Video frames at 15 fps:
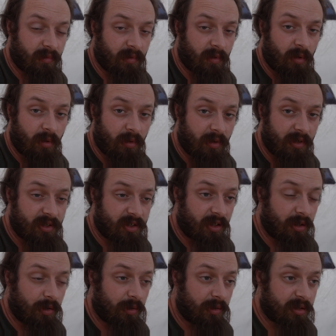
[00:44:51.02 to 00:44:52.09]
All there is to
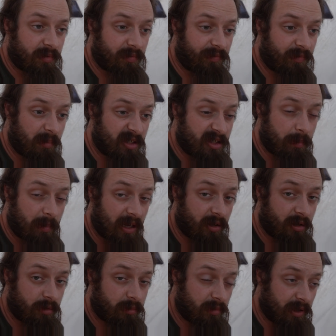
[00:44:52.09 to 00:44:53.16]
do is for me to pack
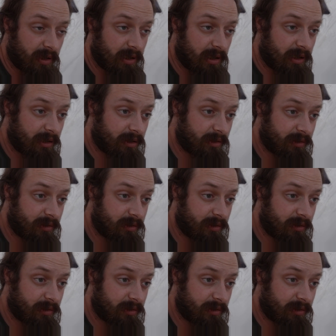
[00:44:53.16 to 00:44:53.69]
up, really.